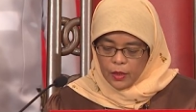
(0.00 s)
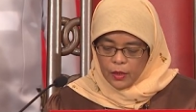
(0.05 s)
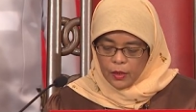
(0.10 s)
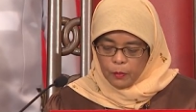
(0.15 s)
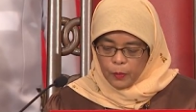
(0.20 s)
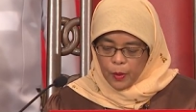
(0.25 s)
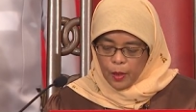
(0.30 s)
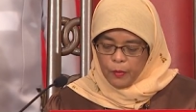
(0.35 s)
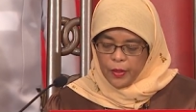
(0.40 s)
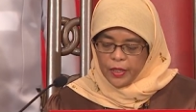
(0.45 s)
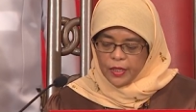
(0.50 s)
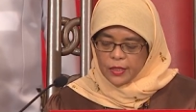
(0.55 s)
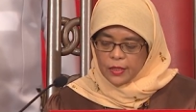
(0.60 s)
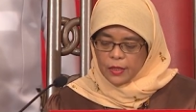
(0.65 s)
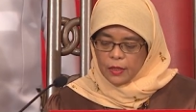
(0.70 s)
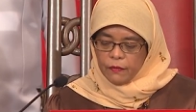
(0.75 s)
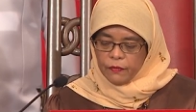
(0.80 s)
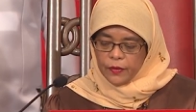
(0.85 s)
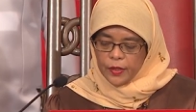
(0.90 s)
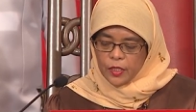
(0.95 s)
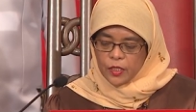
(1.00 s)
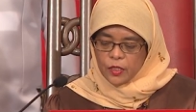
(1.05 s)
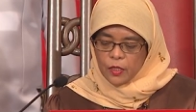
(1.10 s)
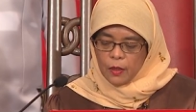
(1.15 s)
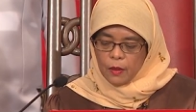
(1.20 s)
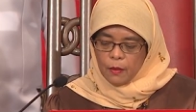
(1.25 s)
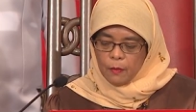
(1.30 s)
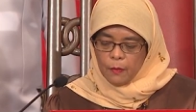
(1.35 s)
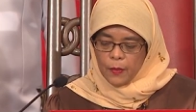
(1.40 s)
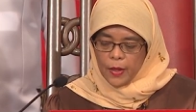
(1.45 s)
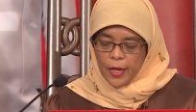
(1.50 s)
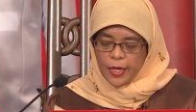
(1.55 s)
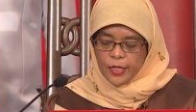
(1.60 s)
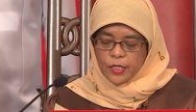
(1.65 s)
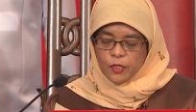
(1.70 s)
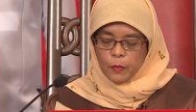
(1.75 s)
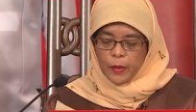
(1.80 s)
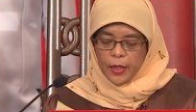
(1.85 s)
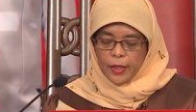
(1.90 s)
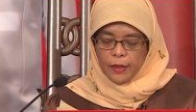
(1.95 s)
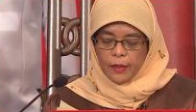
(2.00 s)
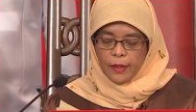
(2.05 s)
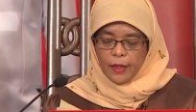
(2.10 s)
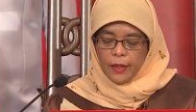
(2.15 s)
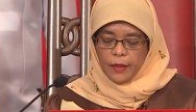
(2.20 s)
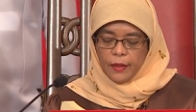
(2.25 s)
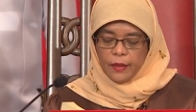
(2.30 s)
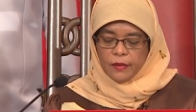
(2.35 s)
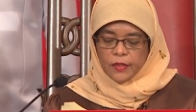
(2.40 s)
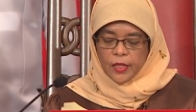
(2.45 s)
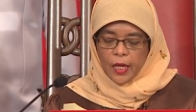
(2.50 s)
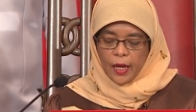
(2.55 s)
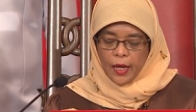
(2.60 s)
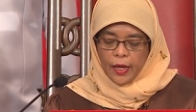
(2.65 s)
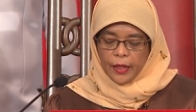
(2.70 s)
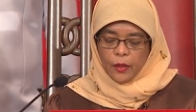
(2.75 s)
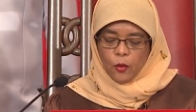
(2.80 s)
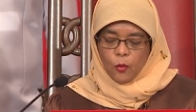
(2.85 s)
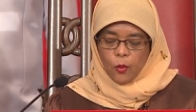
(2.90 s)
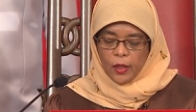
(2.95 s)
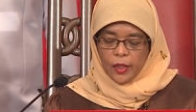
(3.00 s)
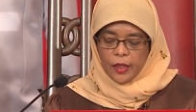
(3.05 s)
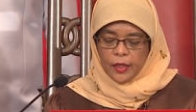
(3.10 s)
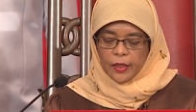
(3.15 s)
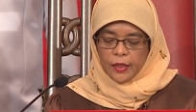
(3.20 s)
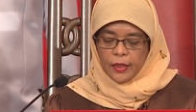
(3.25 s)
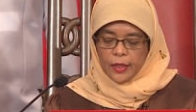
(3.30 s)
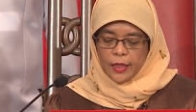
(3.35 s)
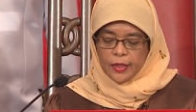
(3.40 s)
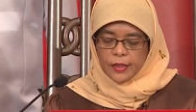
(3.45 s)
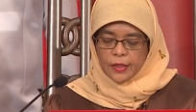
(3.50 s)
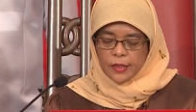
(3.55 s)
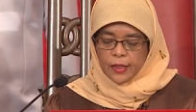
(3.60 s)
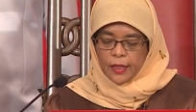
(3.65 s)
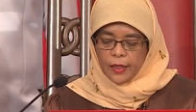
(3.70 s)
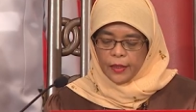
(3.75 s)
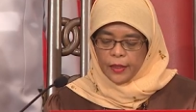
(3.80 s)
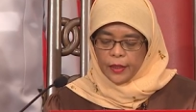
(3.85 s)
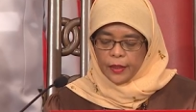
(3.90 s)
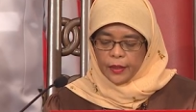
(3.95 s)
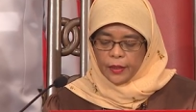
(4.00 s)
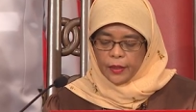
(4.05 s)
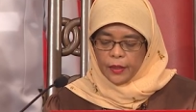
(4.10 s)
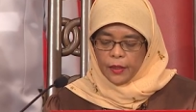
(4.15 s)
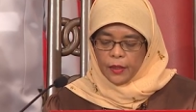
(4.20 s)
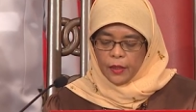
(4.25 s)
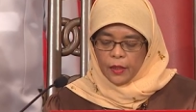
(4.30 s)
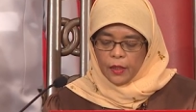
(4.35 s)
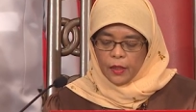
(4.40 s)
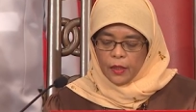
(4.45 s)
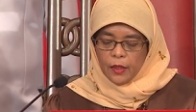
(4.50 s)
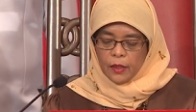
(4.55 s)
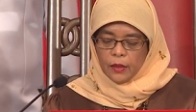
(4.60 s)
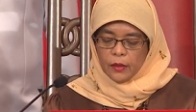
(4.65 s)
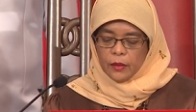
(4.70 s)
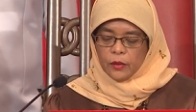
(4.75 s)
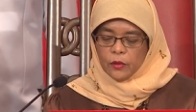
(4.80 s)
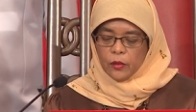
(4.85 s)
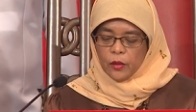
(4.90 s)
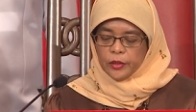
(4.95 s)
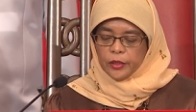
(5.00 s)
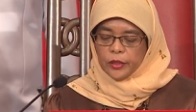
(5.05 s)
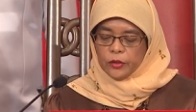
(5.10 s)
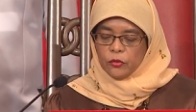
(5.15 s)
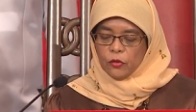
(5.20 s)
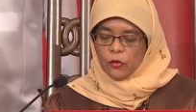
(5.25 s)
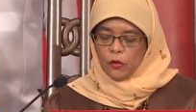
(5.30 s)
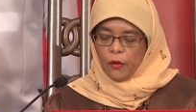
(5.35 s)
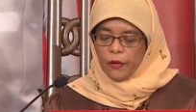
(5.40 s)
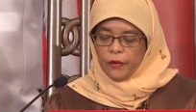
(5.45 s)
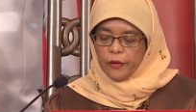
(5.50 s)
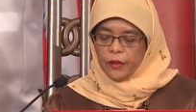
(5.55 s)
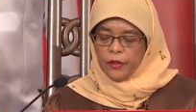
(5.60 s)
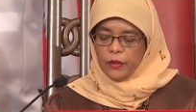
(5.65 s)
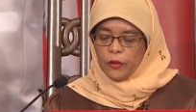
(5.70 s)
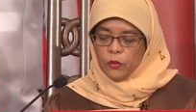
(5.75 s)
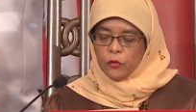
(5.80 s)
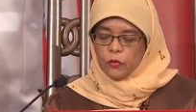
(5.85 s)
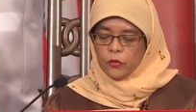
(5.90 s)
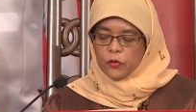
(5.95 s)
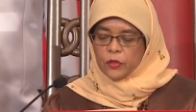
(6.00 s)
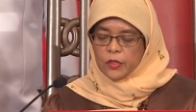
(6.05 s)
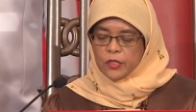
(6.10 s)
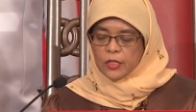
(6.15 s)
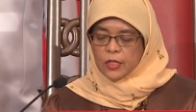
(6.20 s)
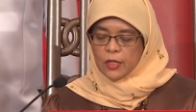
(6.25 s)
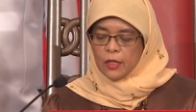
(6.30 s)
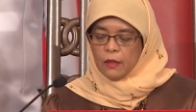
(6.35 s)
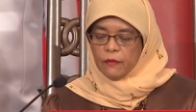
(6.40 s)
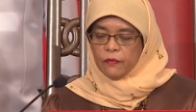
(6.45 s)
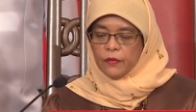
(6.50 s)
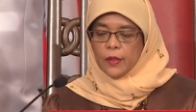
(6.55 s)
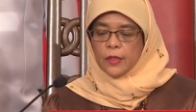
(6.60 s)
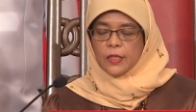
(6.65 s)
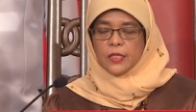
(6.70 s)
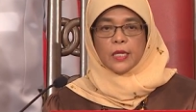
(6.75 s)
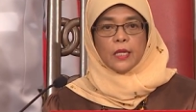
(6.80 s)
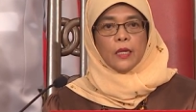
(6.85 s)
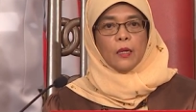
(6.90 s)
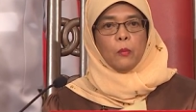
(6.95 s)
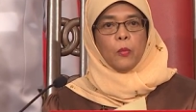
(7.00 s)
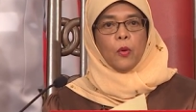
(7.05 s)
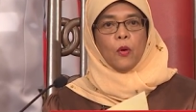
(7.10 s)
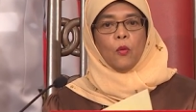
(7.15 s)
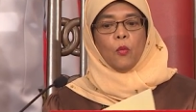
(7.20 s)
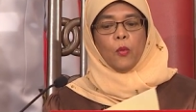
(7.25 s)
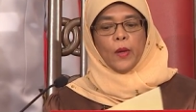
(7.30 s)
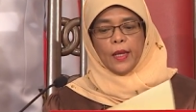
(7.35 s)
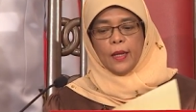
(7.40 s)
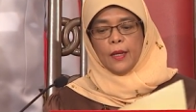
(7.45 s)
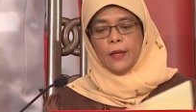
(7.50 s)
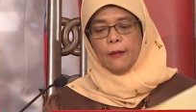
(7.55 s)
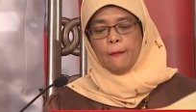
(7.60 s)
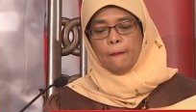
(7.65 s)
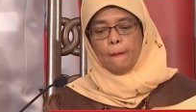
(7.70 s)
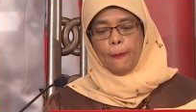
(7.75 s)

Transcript: The public service must maintain its high quality and standing in order to continue to serve Singapore well.